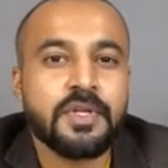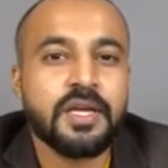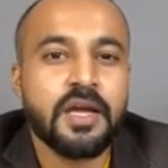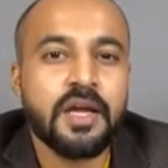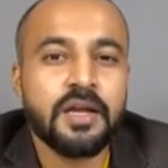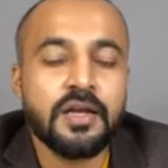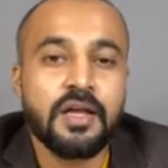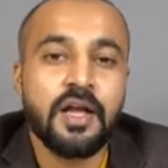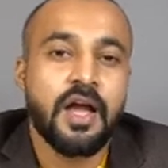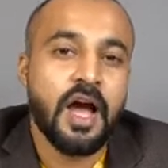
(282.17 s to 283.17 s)
And
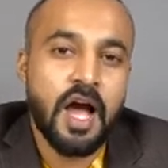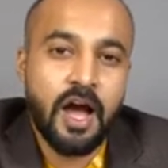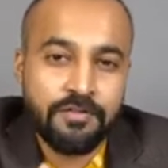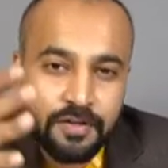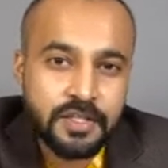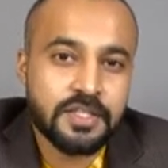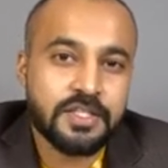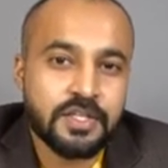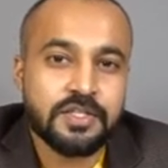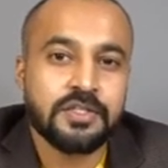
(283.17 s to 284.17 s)
after the
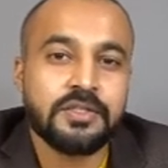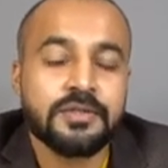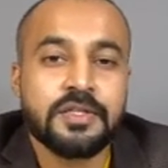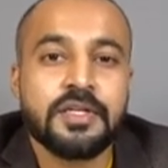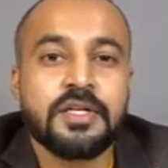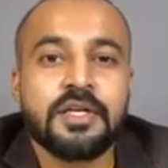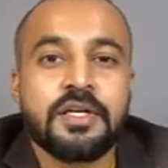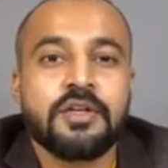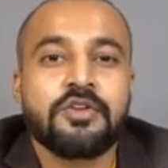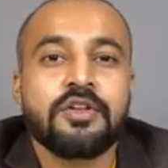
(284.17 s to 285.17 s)
session,
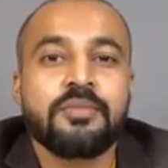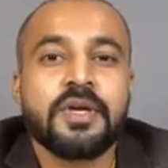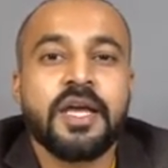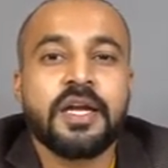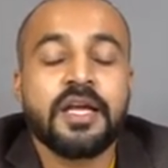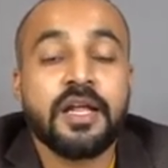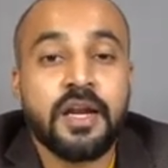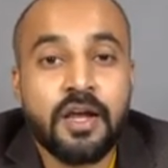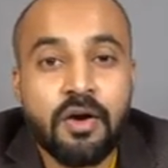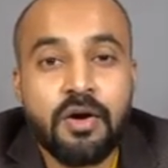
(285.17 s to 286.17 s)
you will be getting
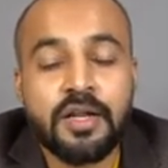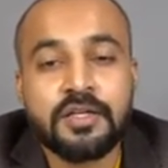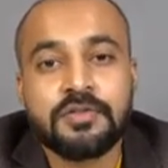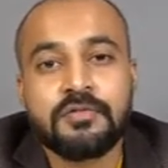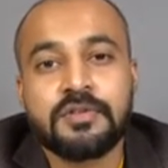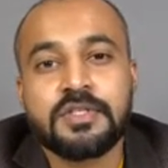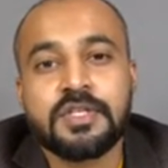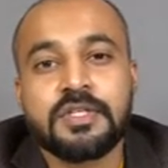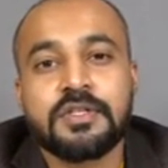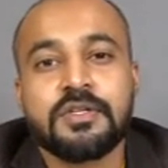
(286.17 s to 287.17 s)
recordings of the
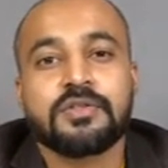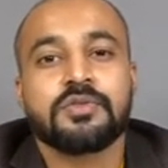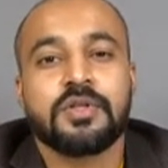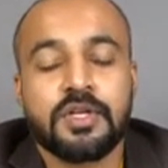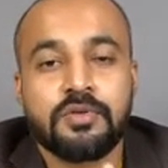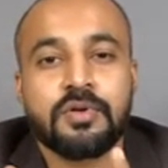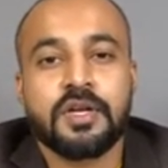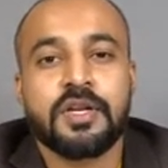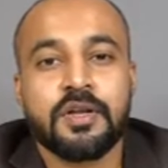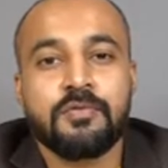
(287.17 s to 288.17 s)
session so that you
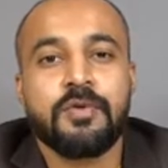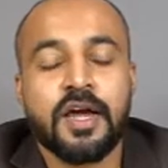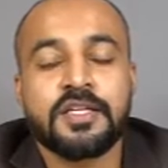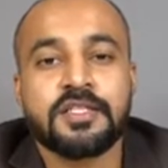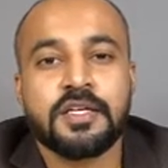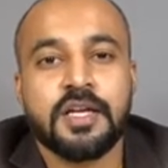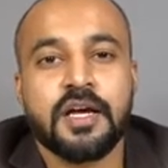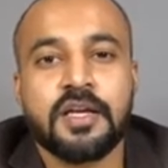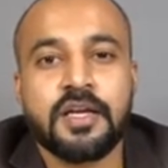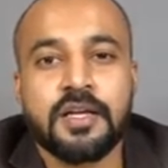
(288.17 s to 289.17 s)
can revise it
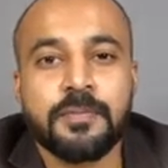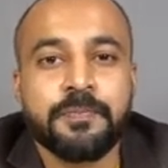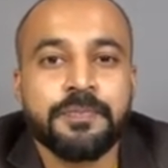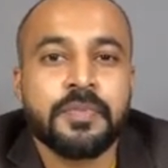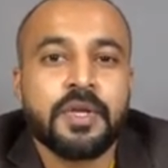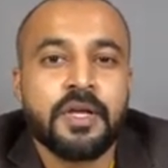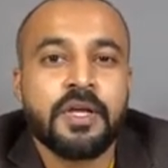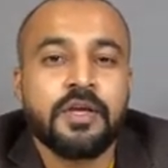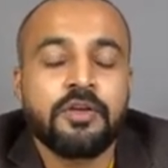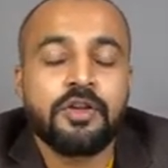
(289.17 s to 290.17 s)
again.
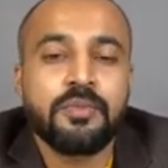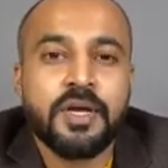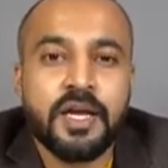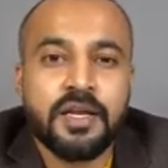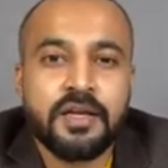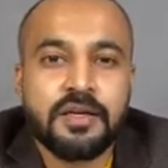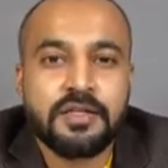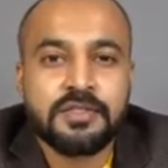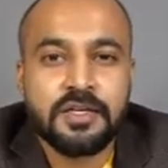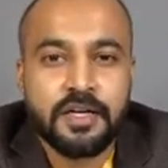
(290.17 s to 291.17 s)
You will be getting a
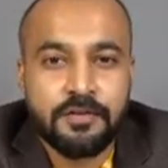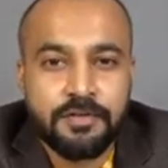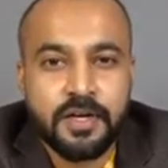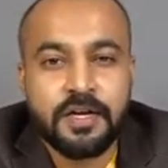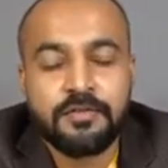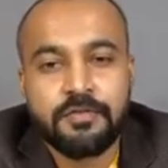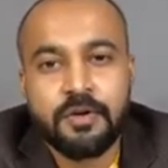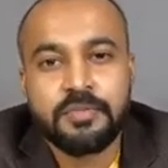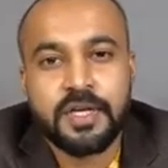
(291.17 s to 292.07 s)
certificate from